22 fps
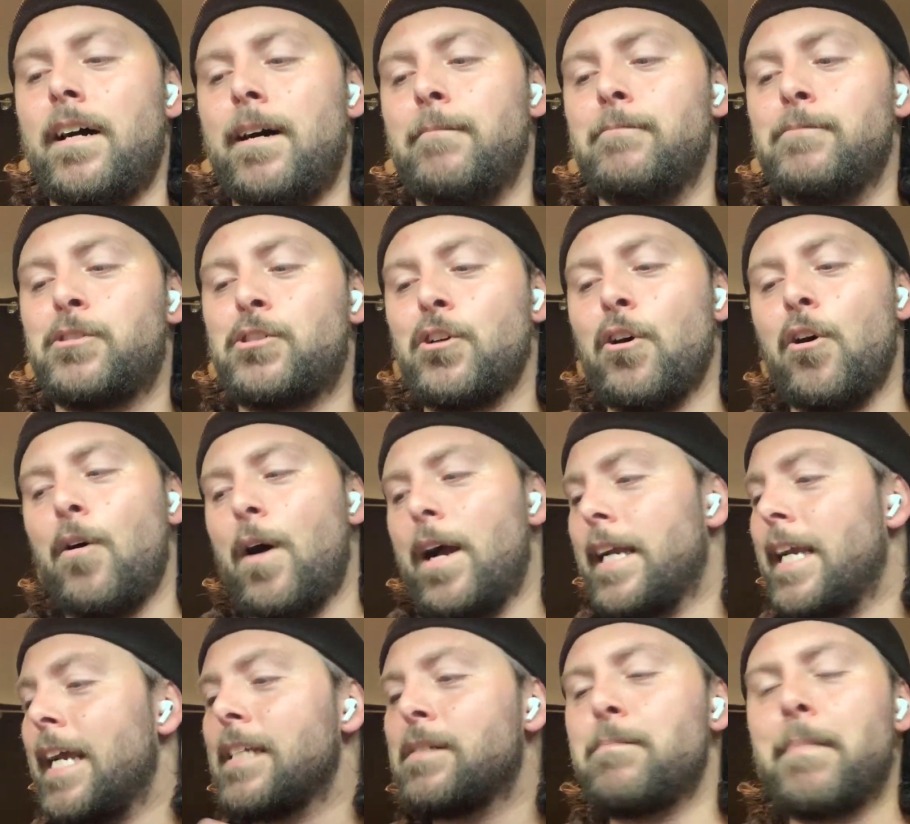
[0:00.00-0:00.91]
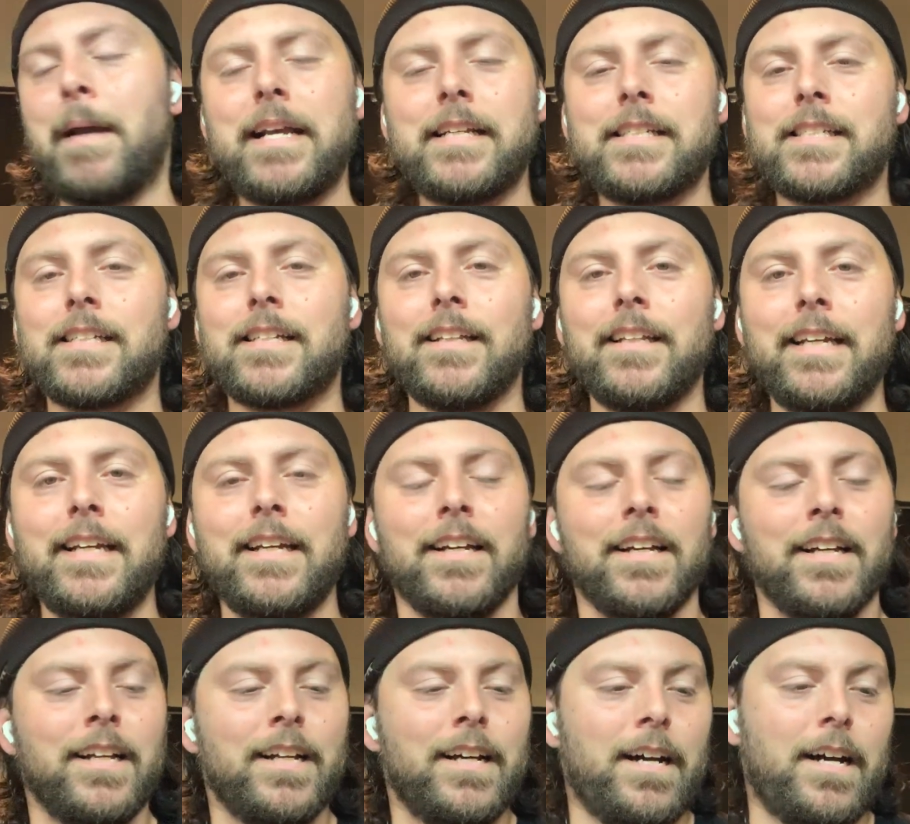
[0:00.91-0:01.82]
So I guess basically,
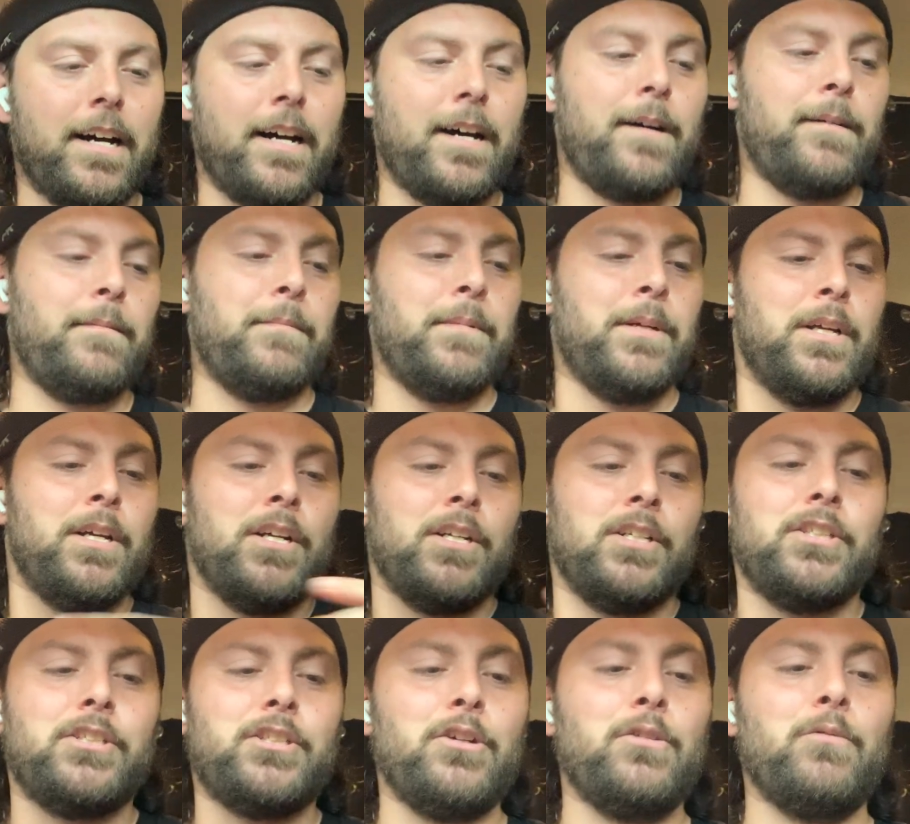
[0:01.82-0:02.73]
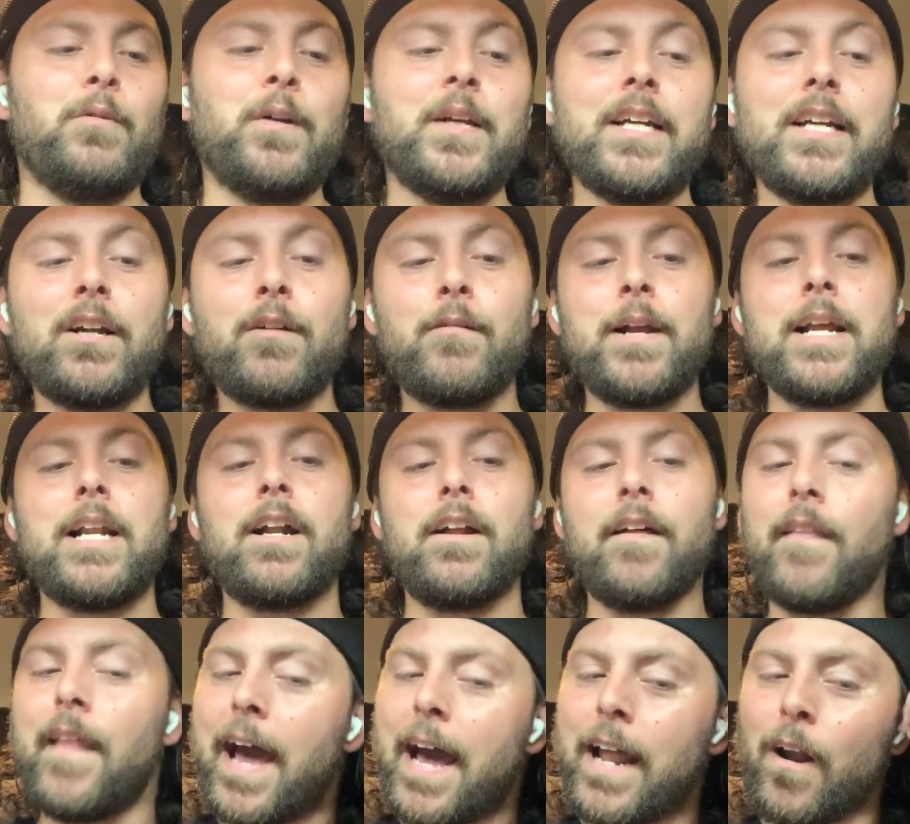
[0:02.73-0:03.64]
to reiterate
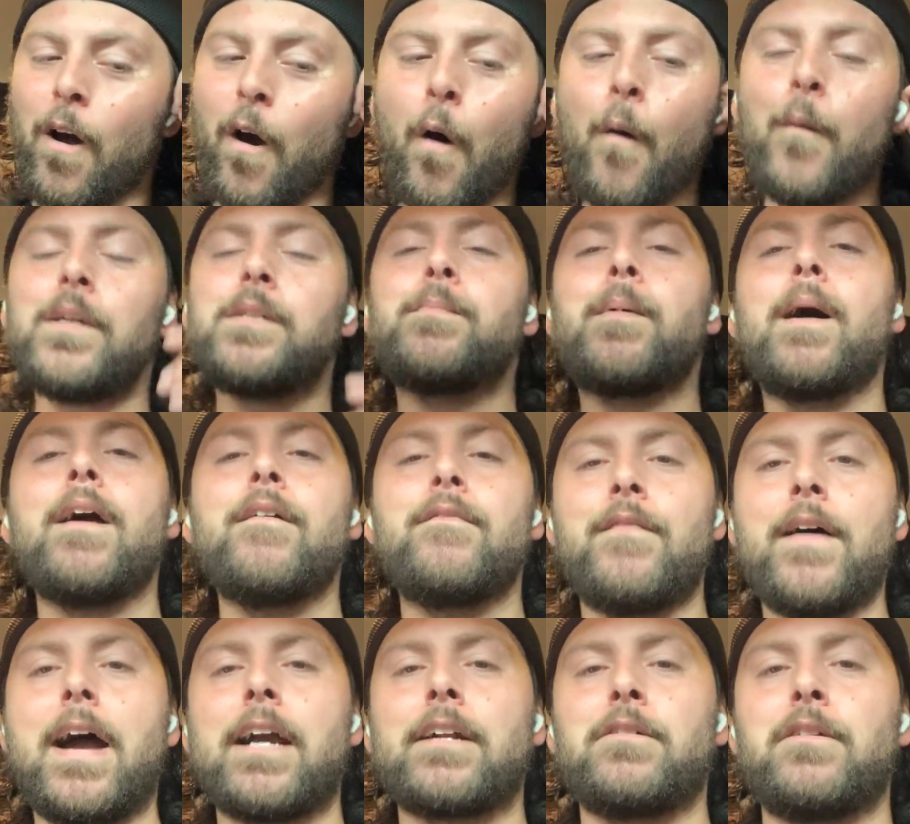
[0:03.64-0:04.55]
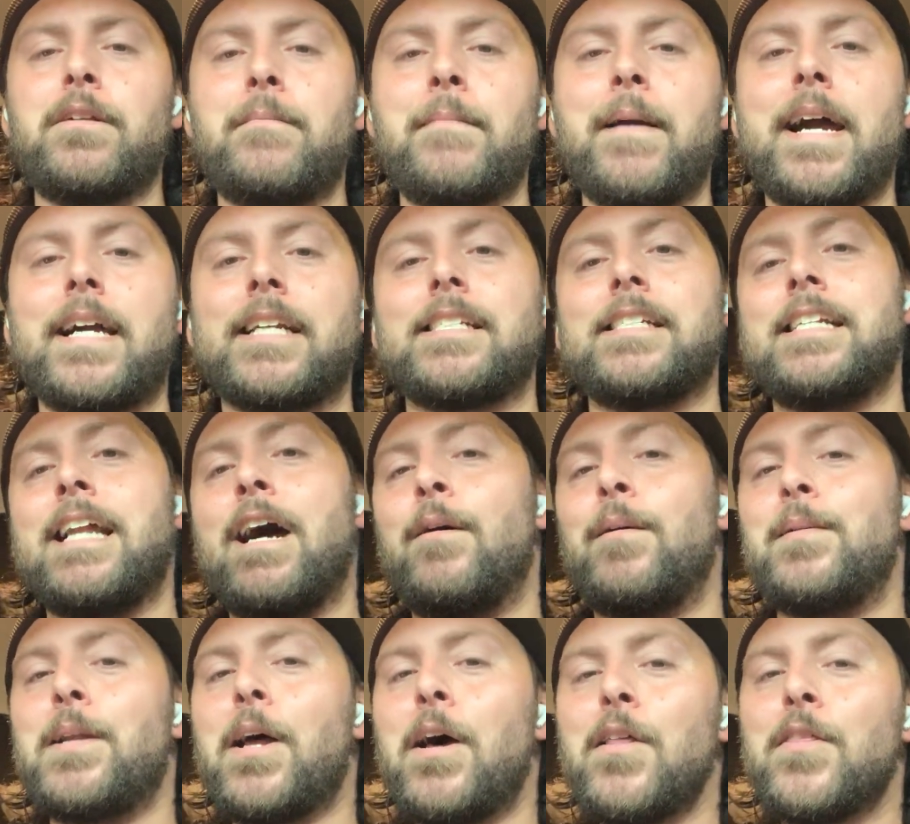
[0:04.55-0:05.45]
on that, always buy factory mags. Now,
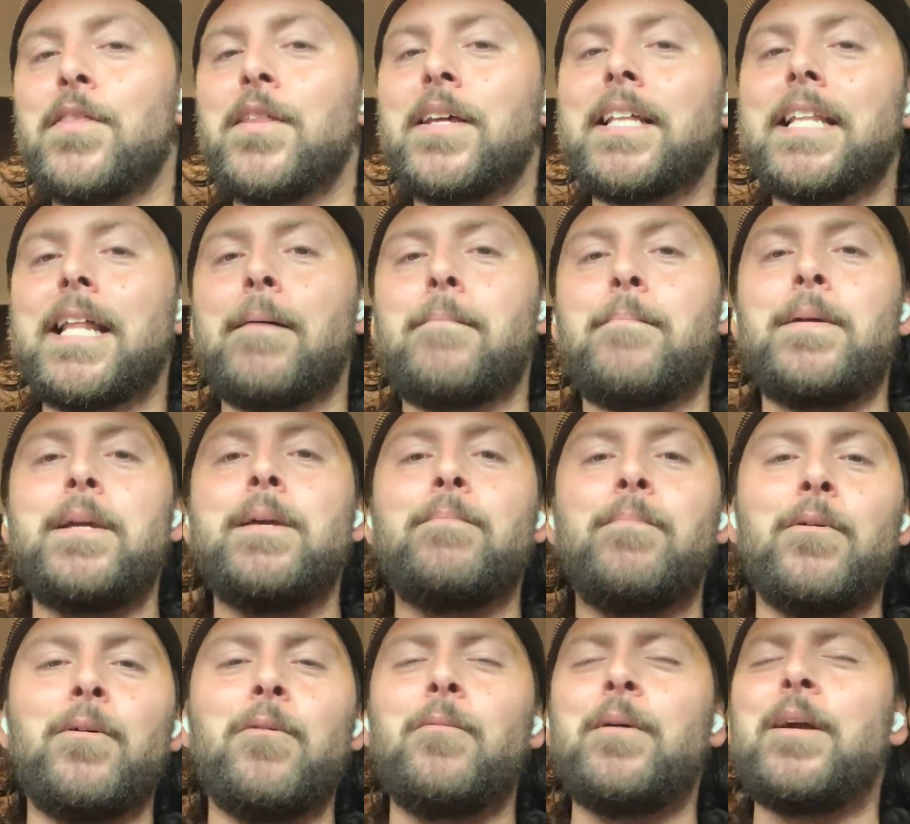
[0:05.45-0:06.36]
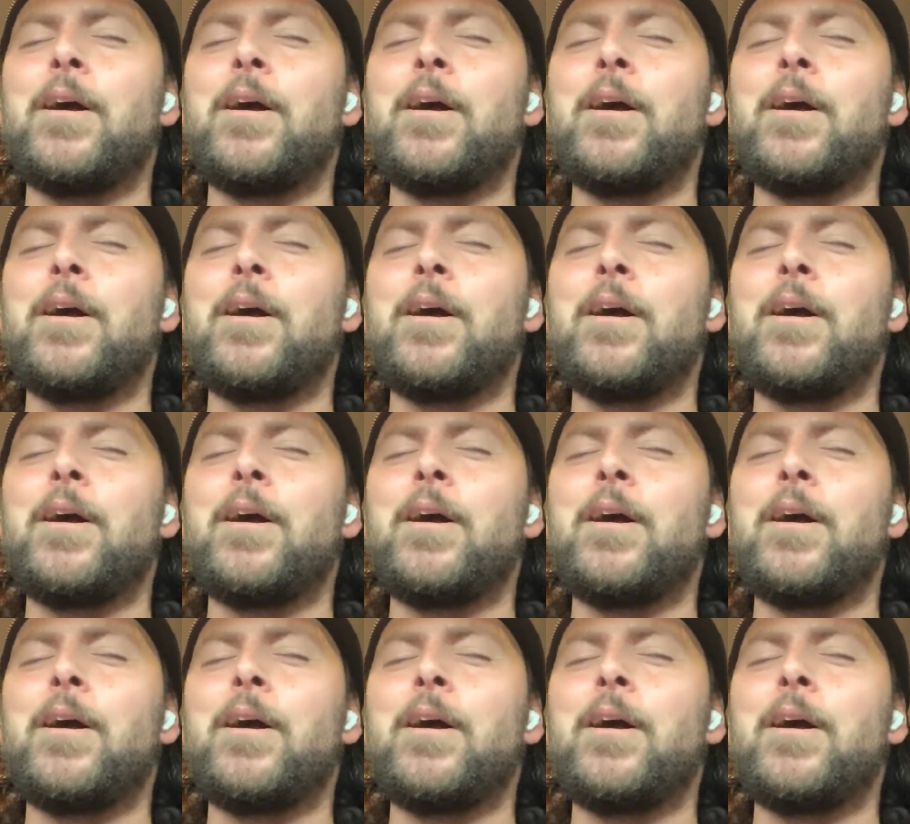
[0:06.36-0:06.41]
another thing that people, we